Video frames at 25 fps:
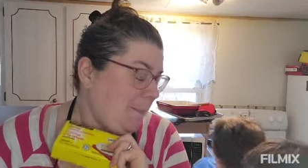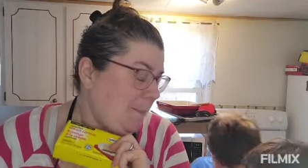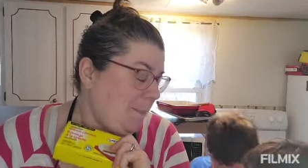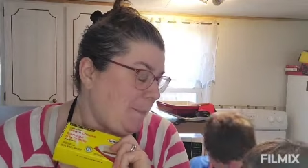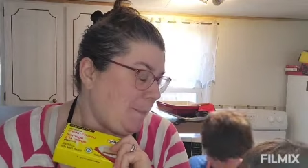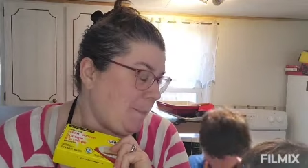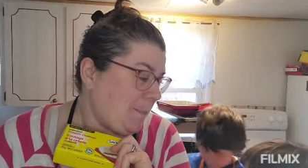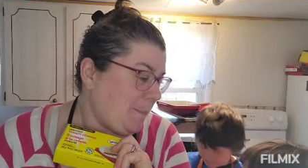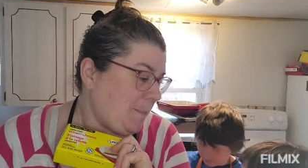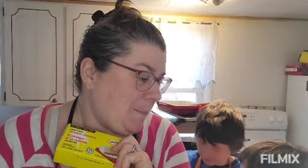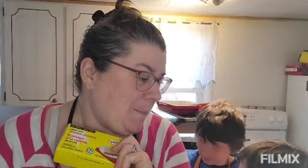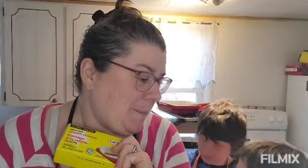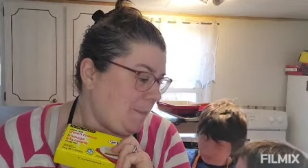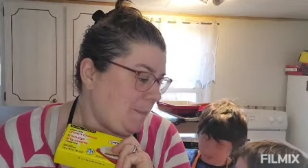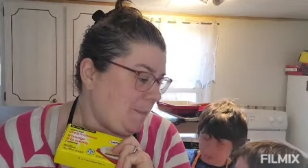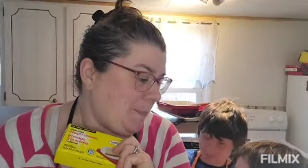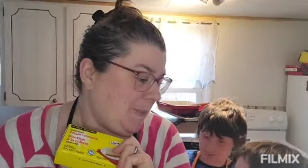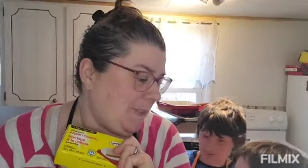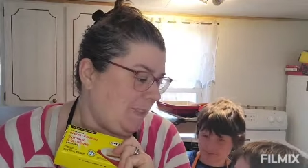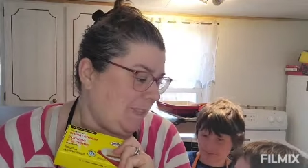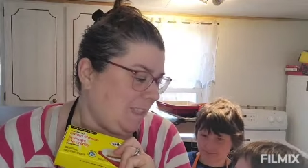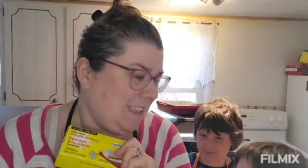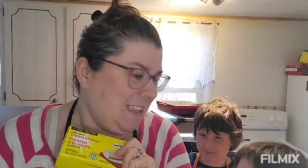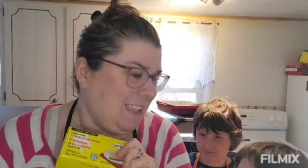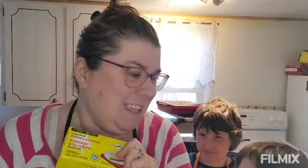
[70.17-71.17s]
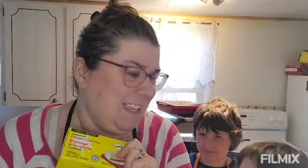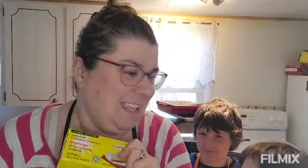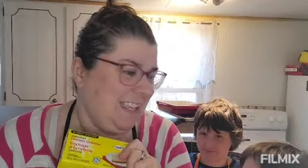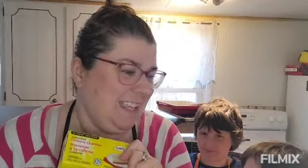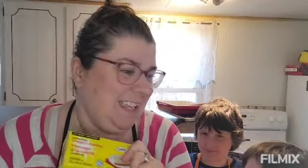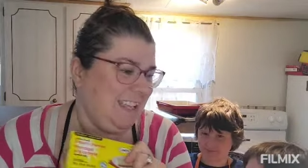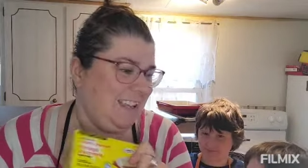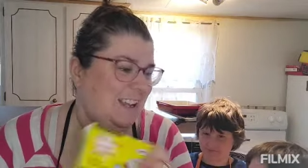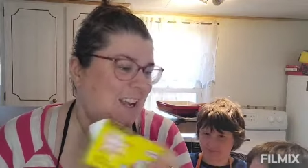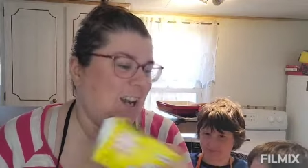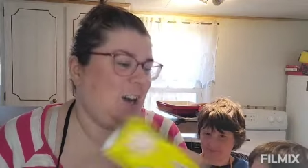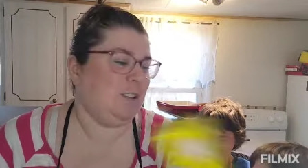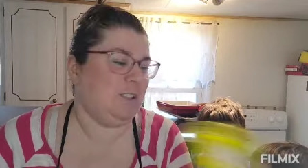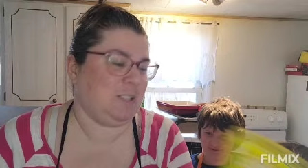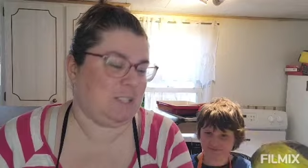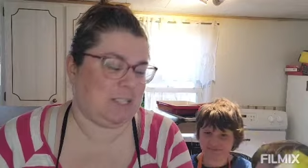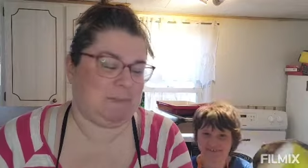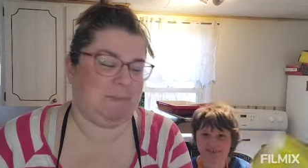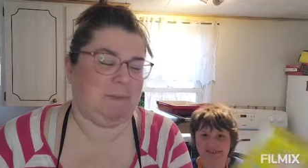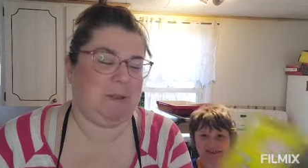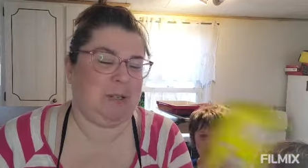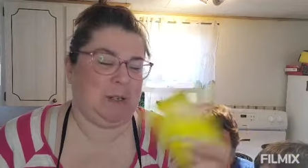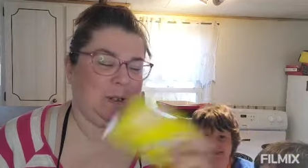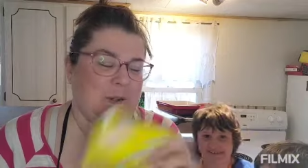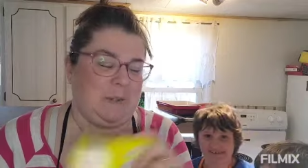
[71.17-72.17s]
Smack my, my bum. Oh,
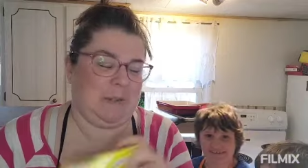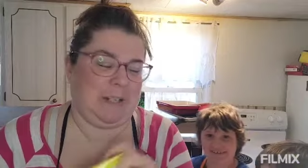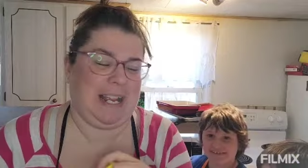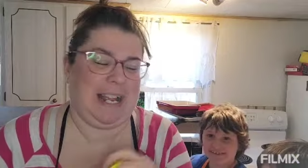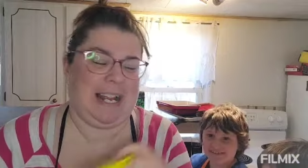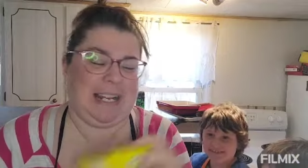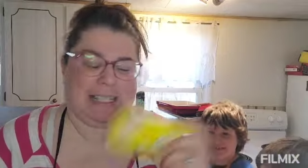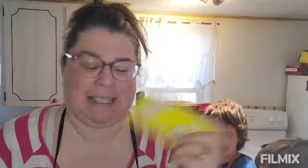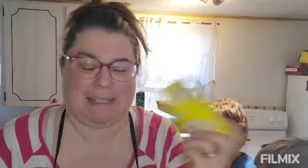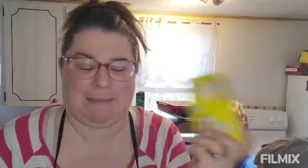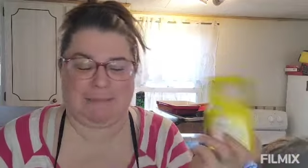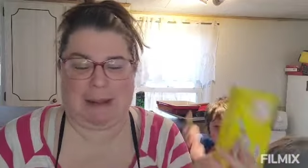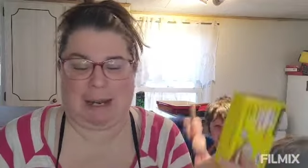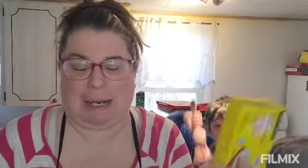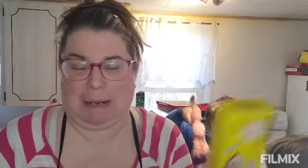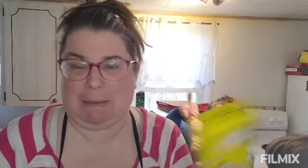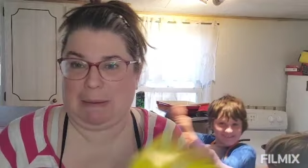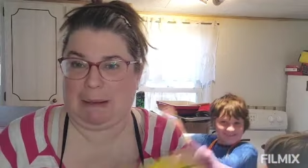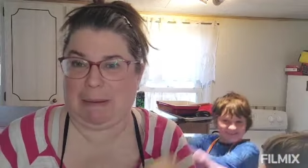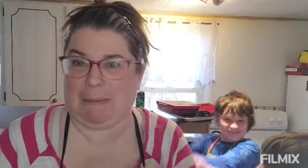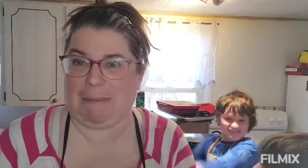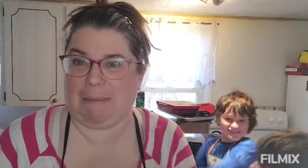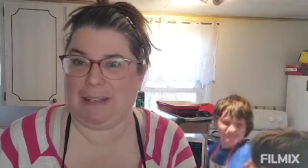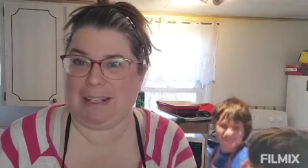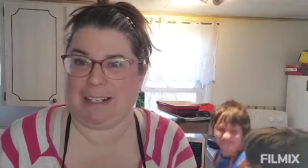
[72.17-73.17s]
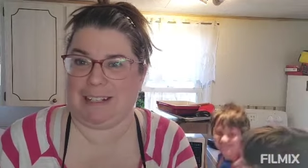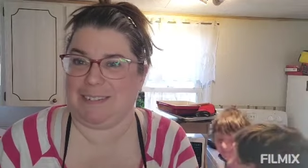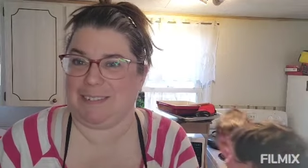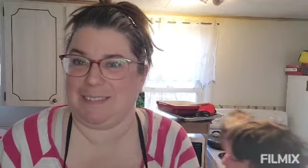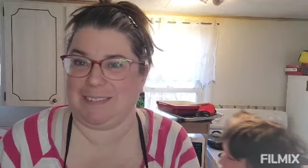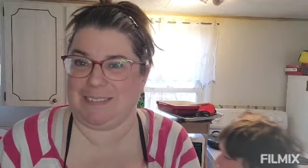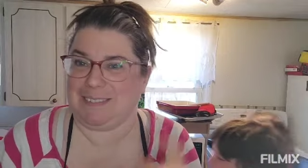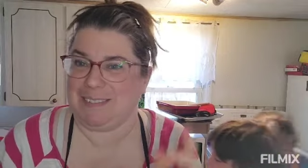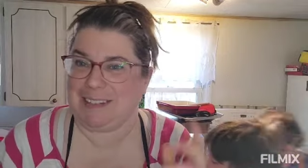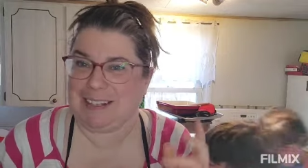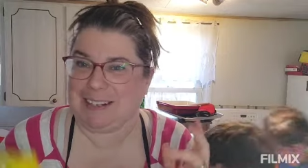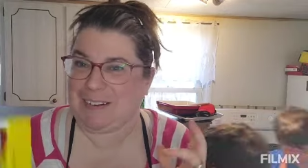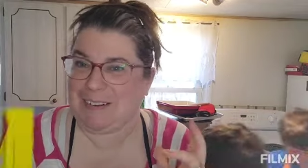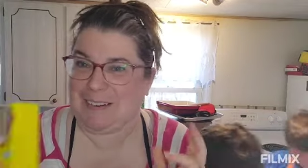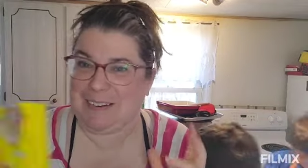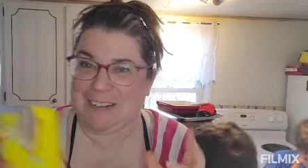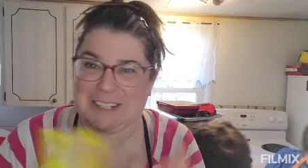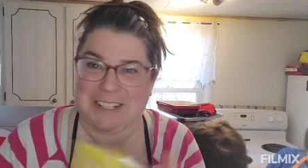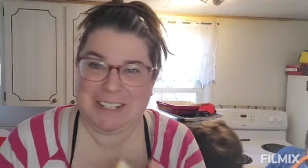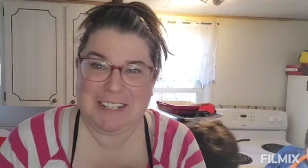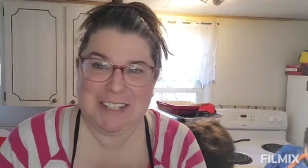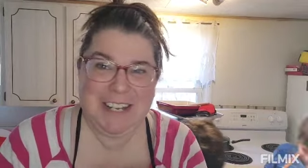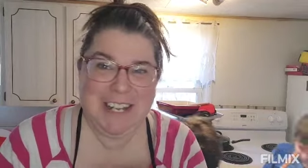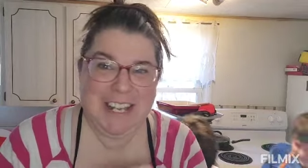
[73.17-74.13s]
spoon. Yeah, smack my. Oh my gosh.